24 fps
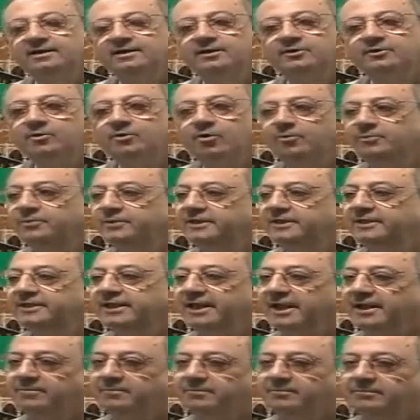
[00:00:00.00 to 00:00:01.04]
no b
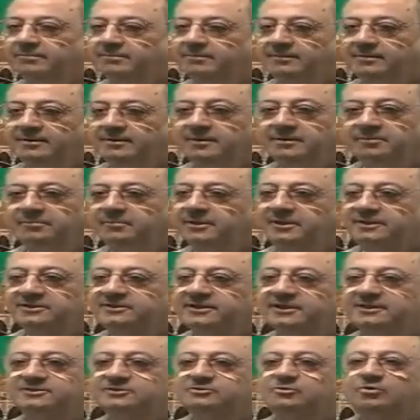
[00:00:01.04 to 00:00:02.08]
came because
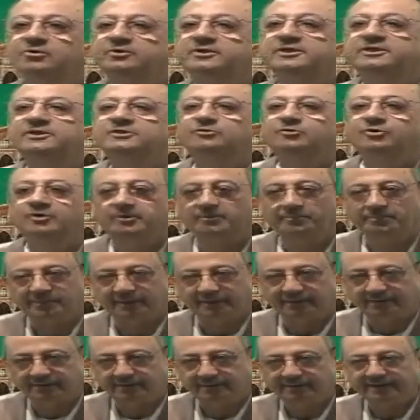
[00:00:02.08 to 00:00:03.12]
there is no need to
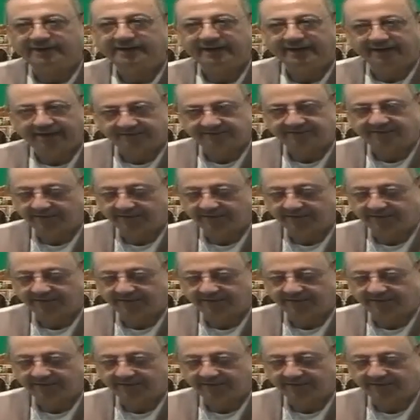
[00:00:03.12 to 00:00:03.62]
repeat. It's